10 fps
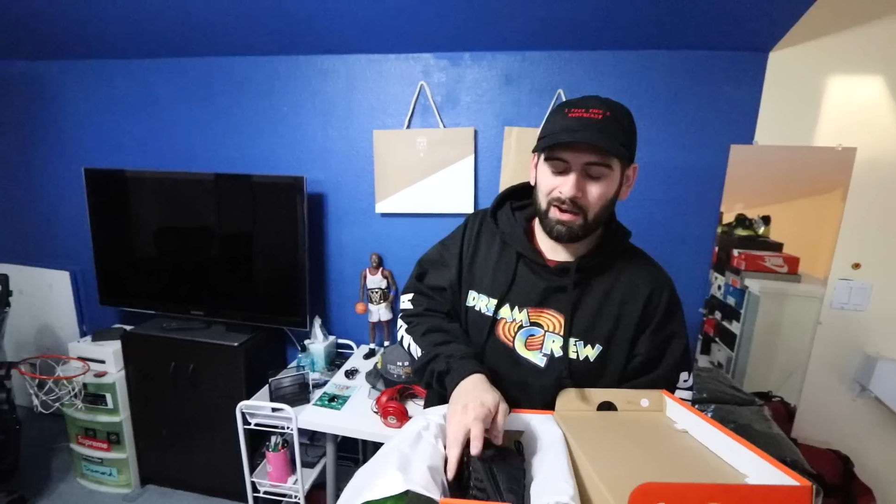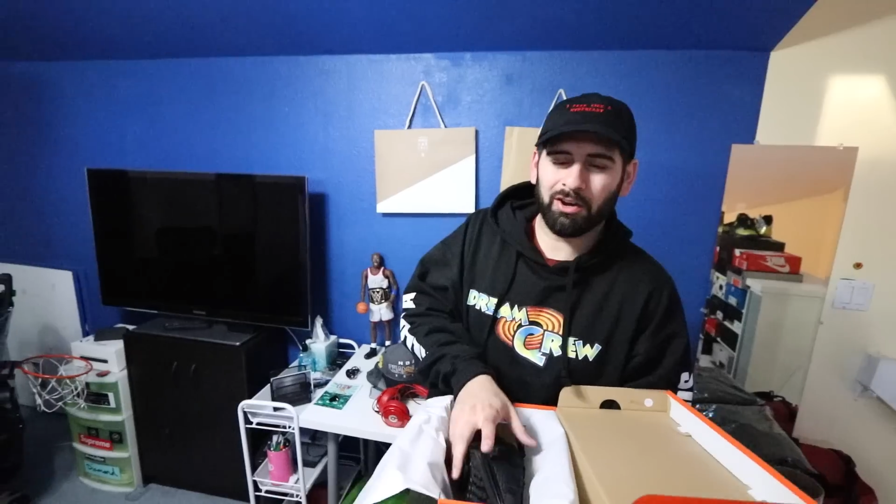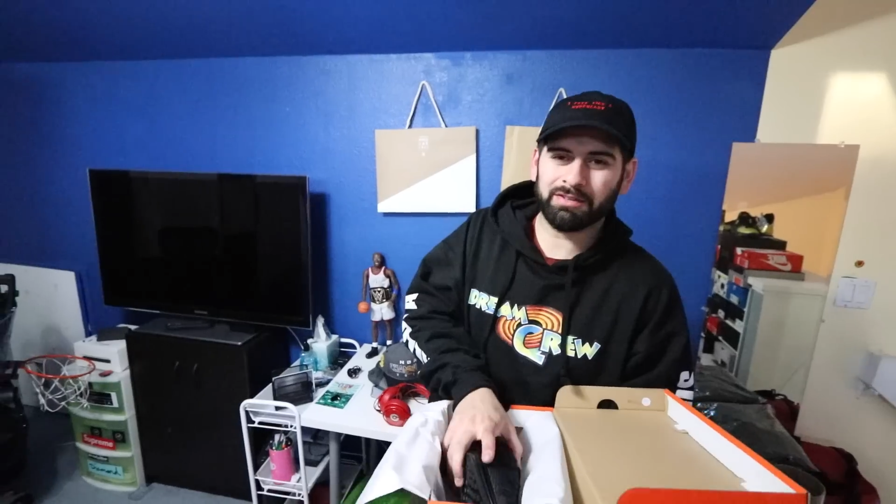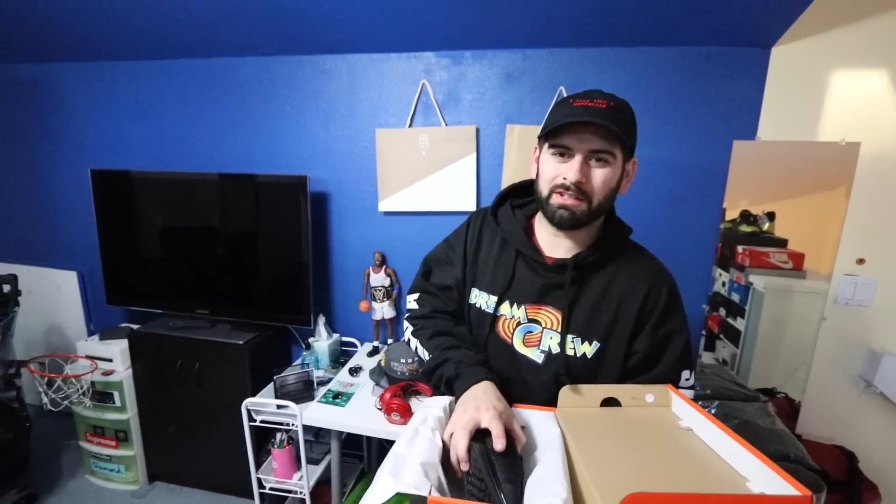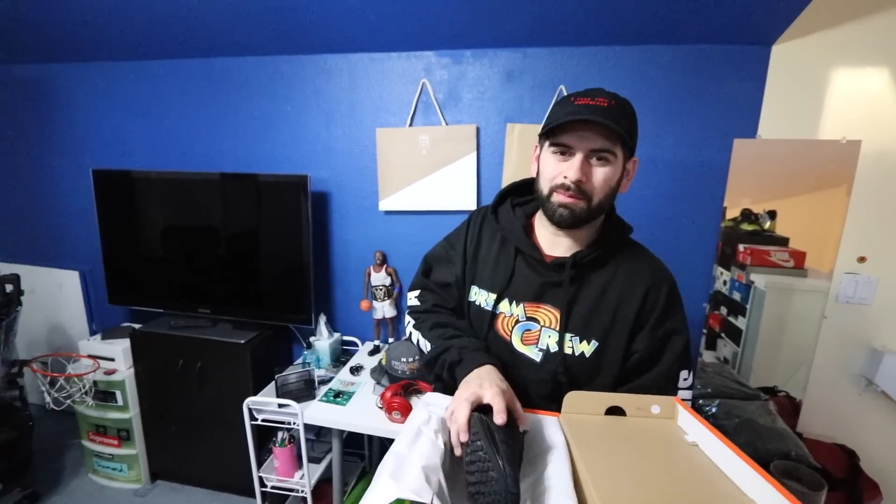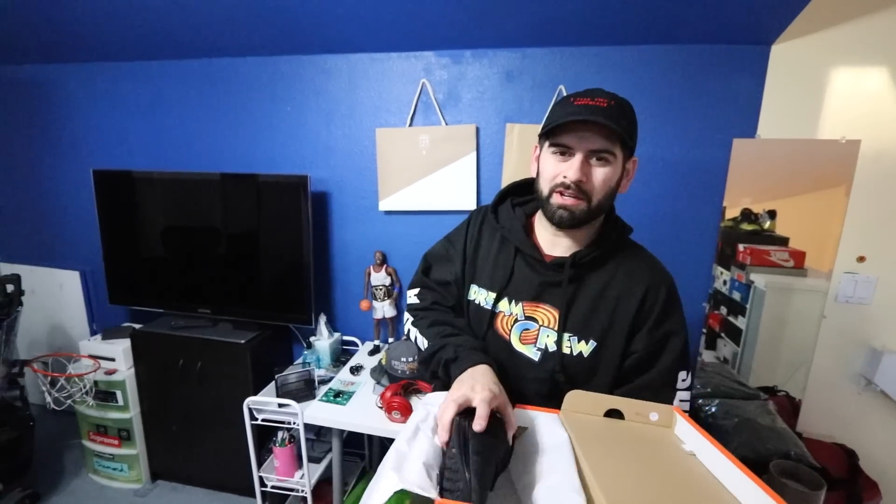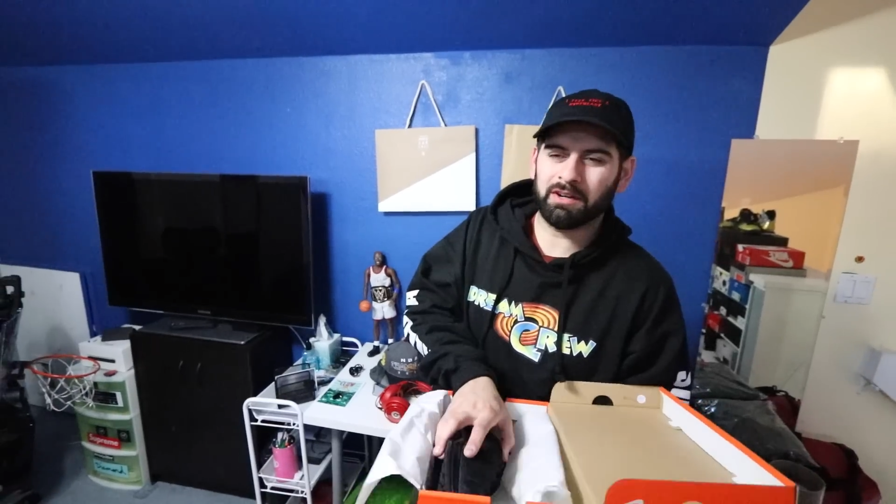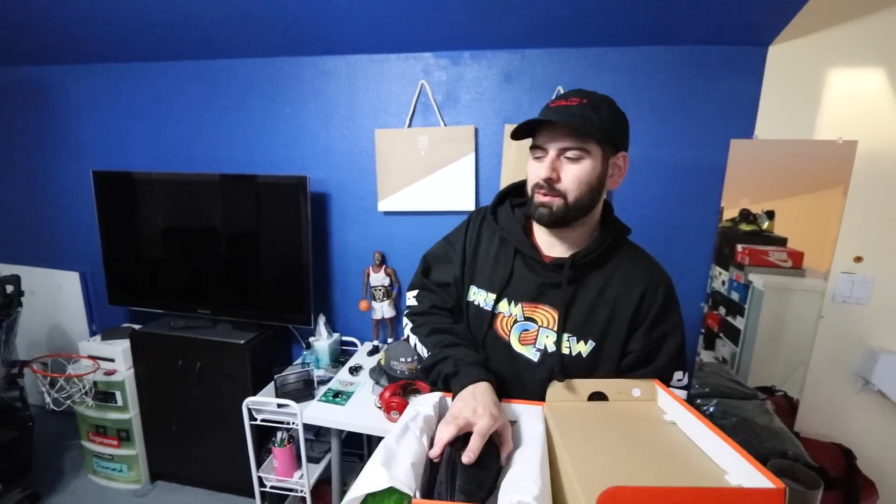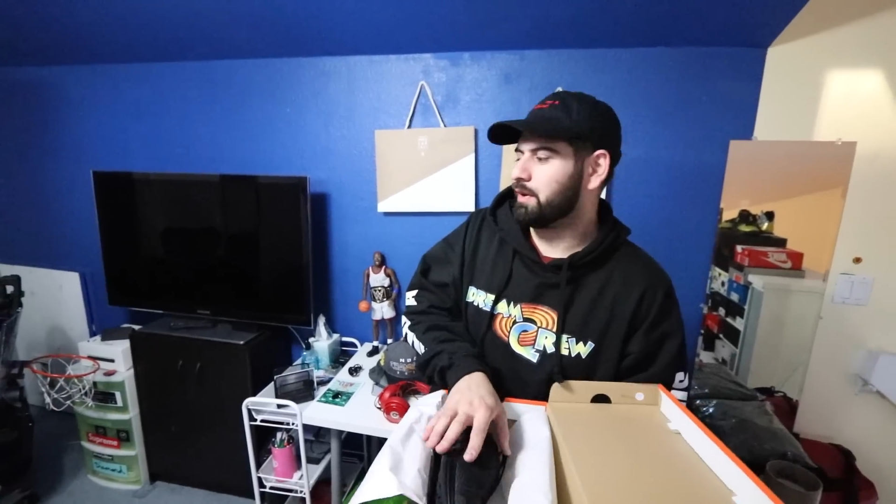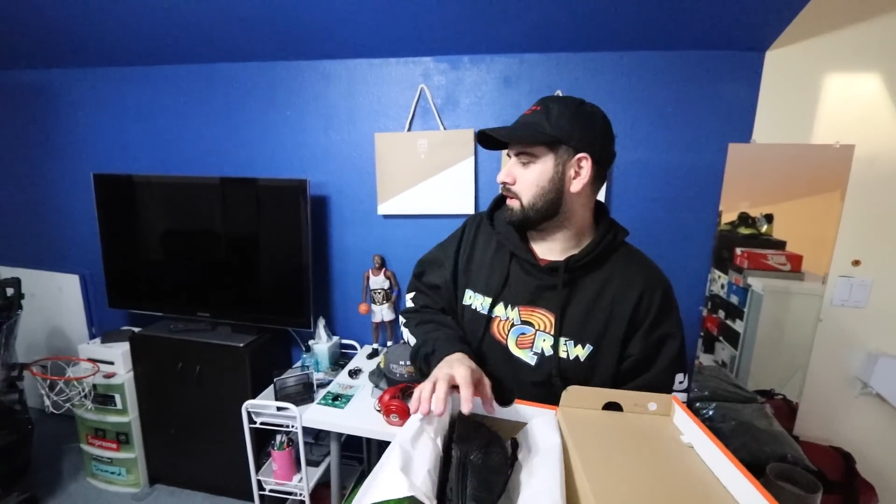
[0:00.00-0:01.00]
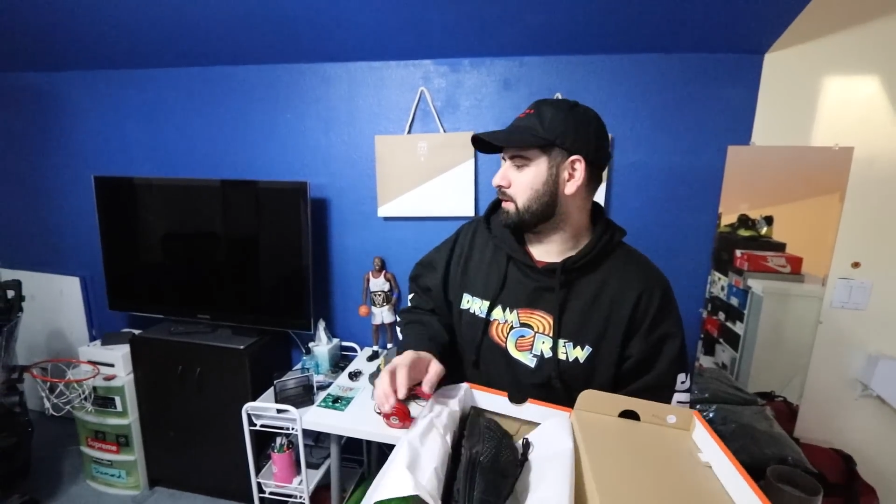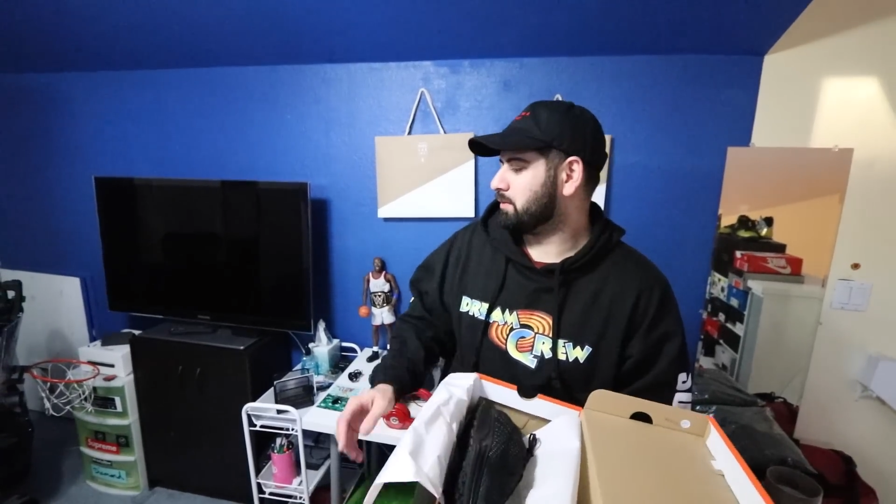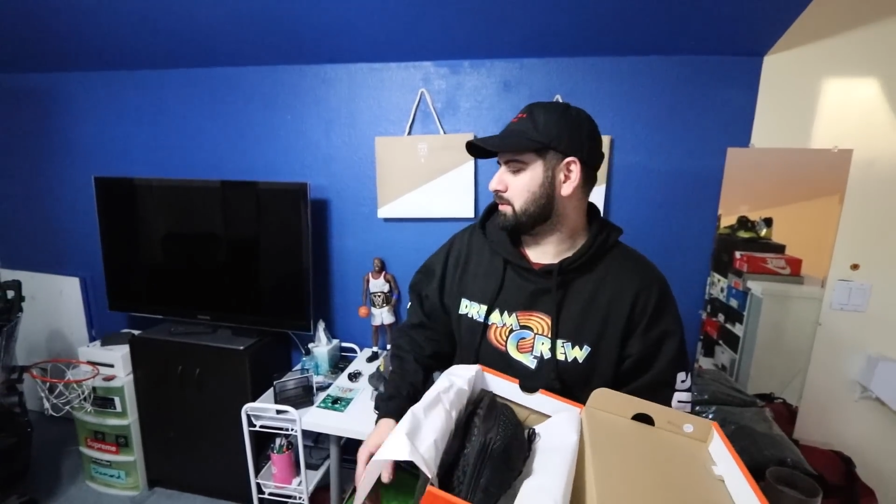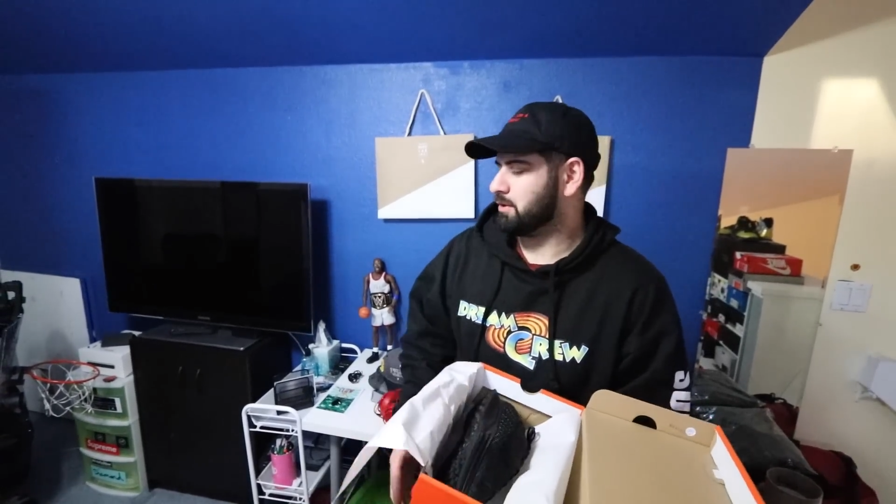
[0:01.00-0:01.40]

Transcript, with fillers: How often am I gonna wear them?